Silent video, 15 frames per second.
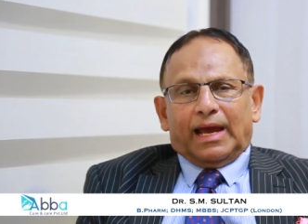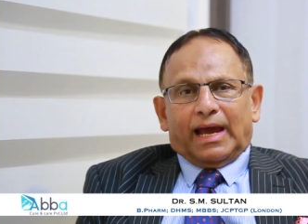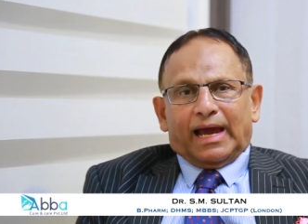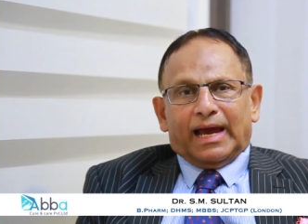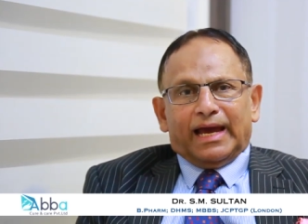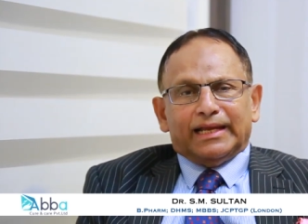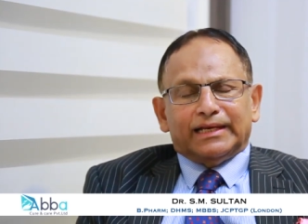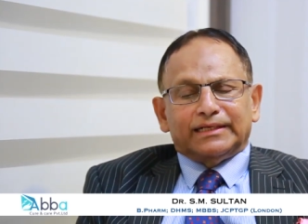
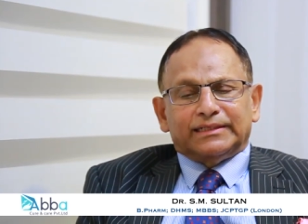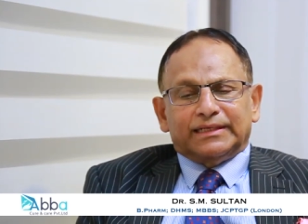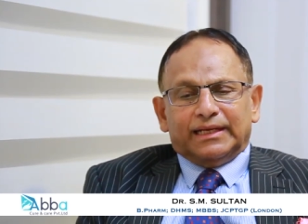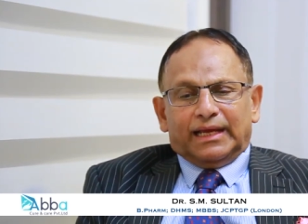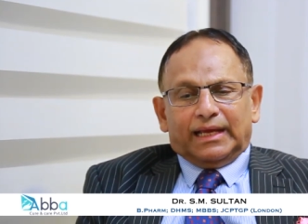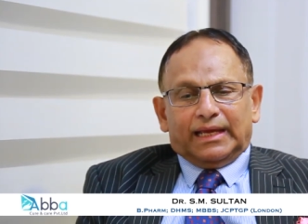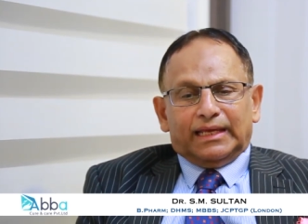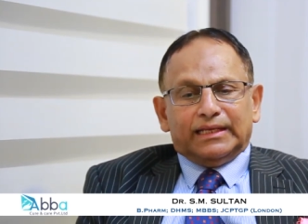And
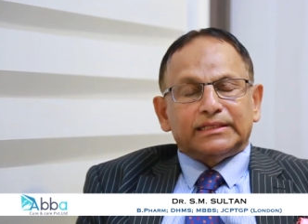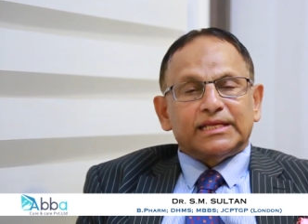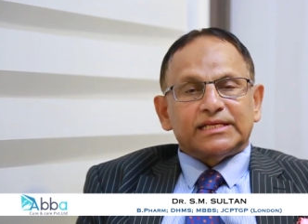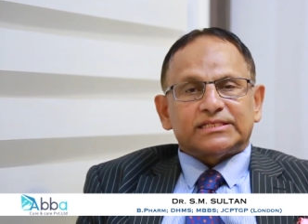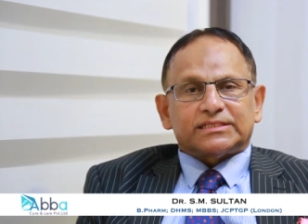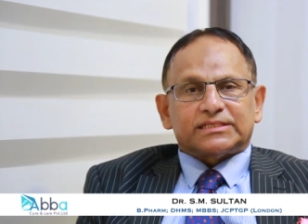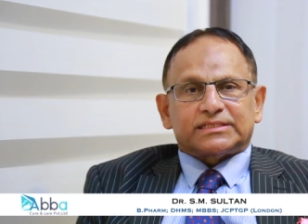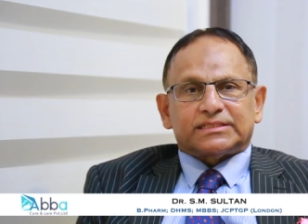in
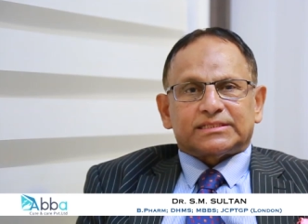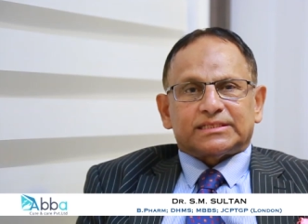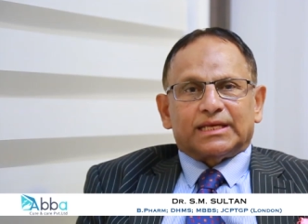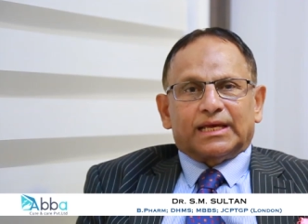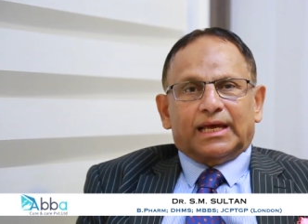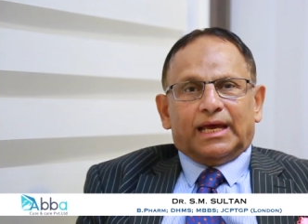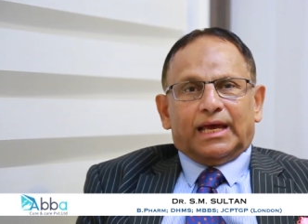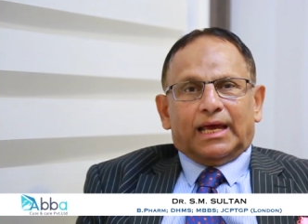this
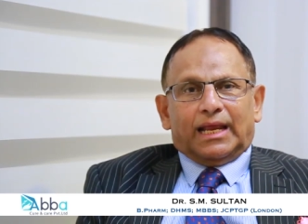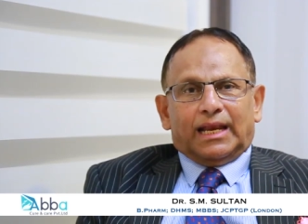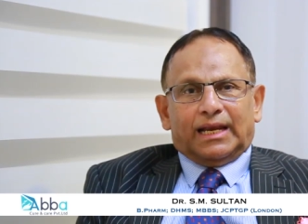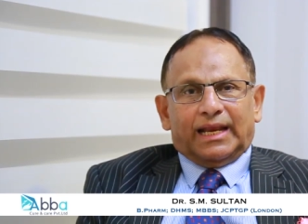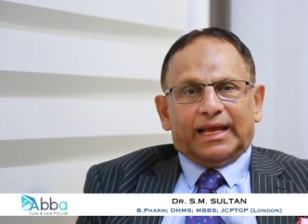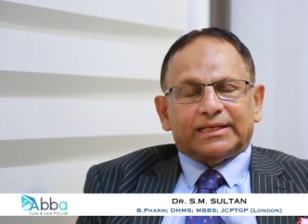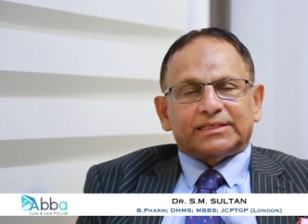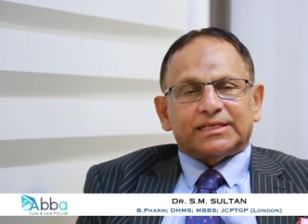
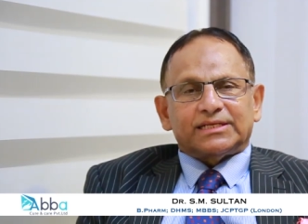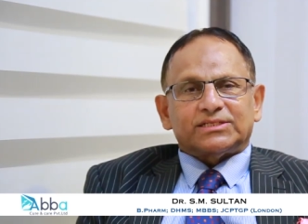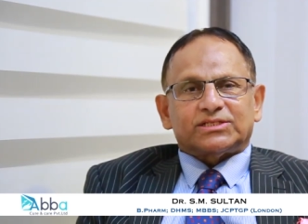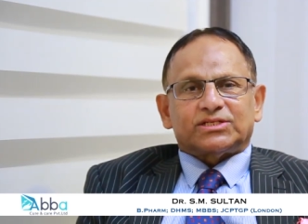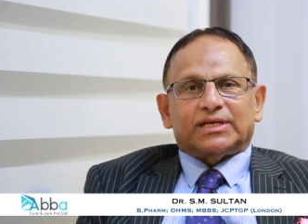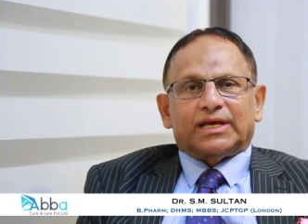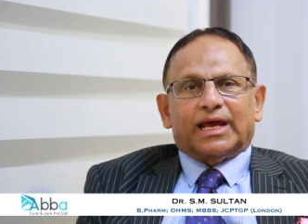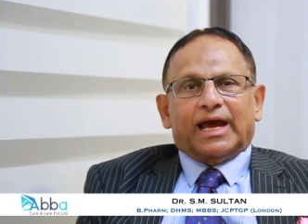
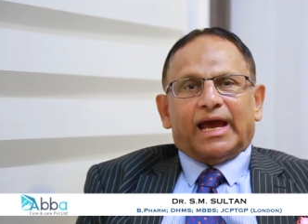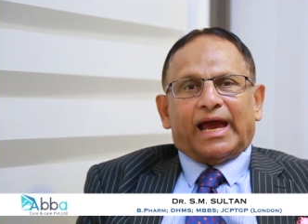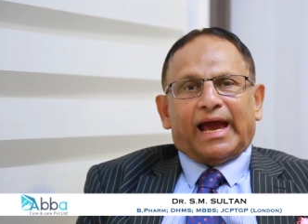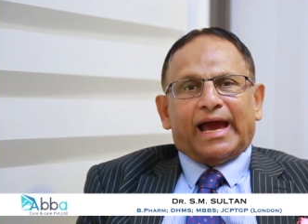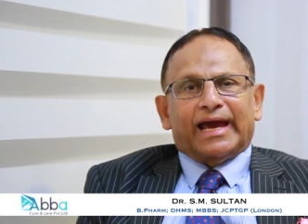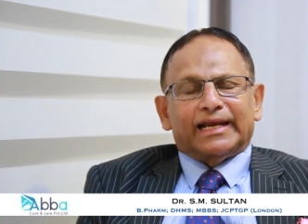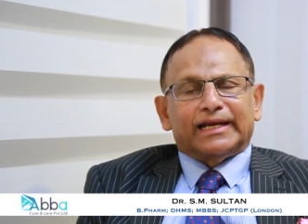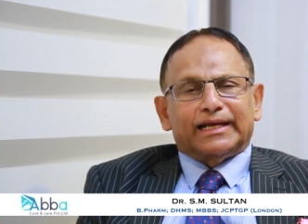latest
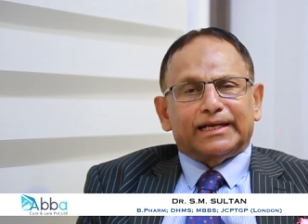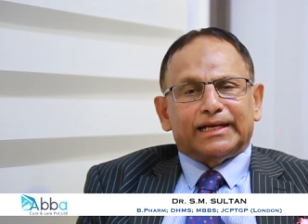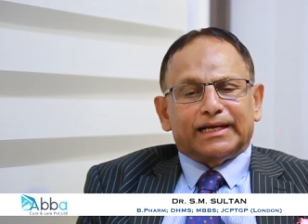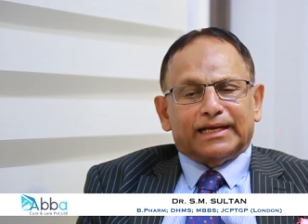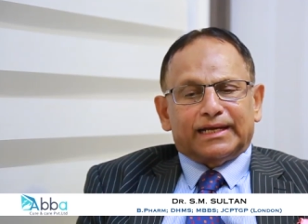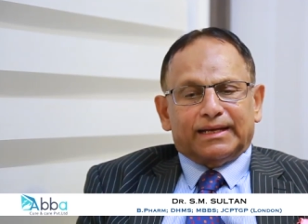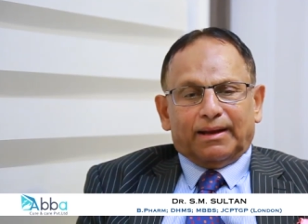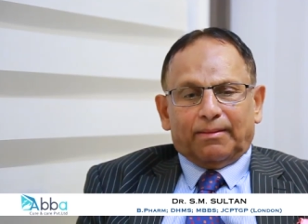
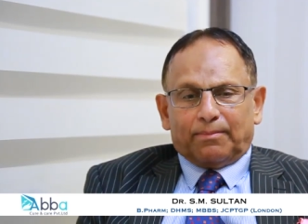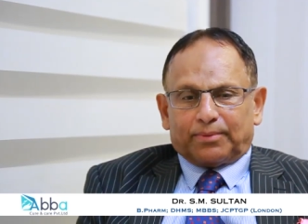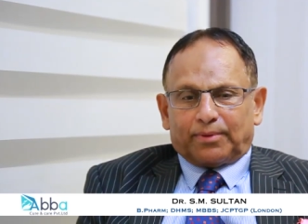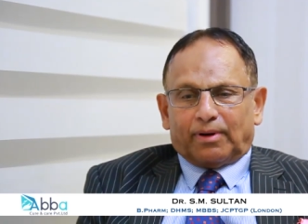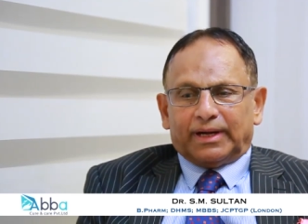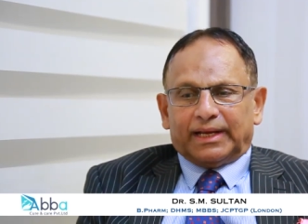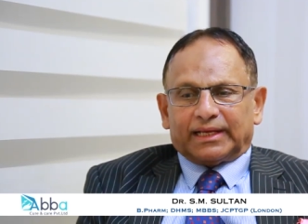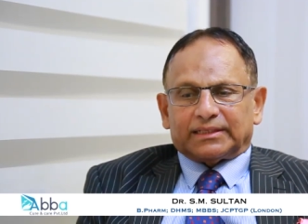and
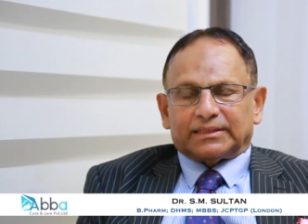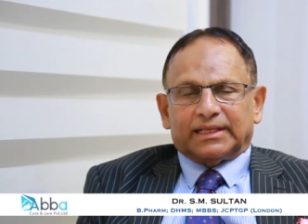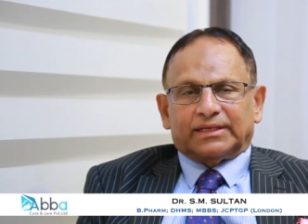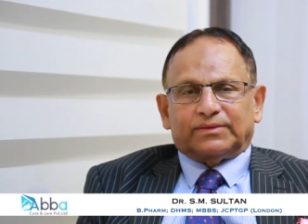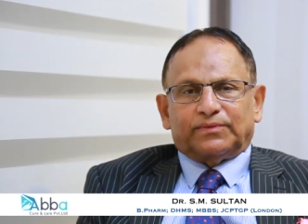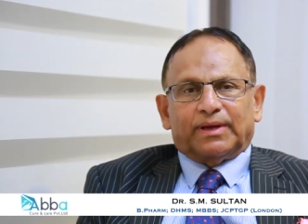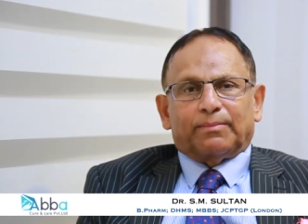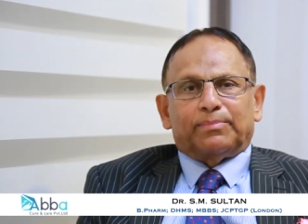product
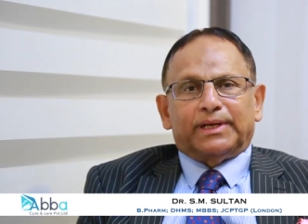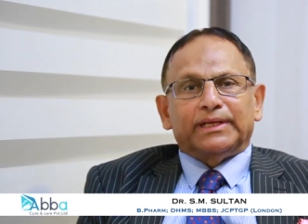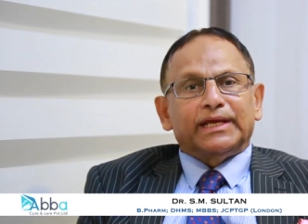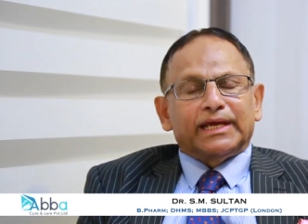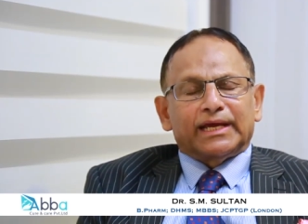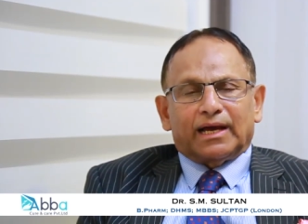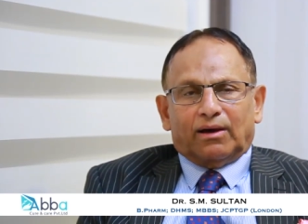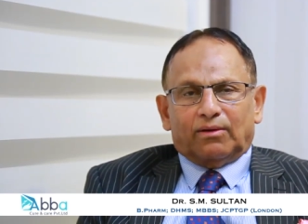that we are
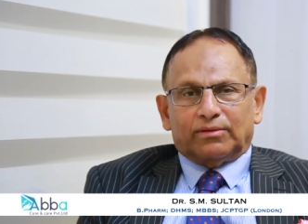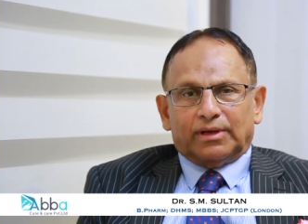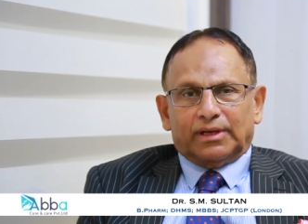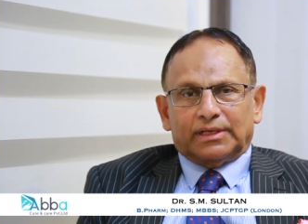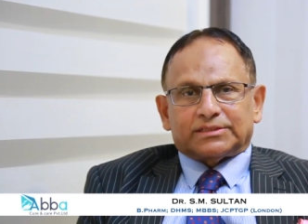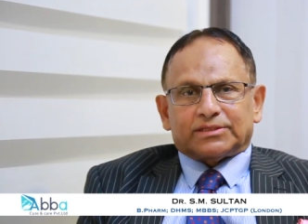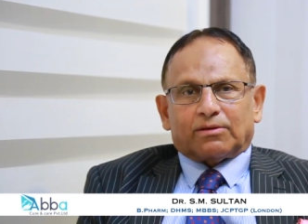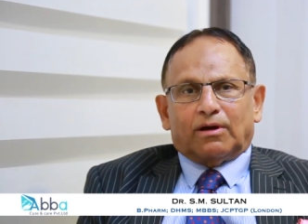bringing out,
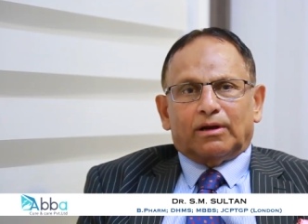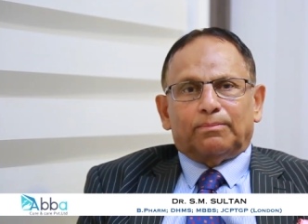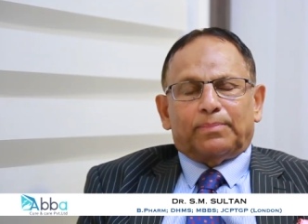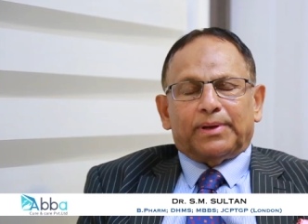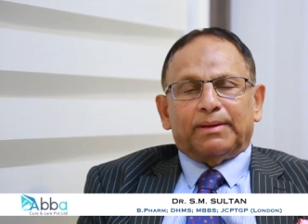it's called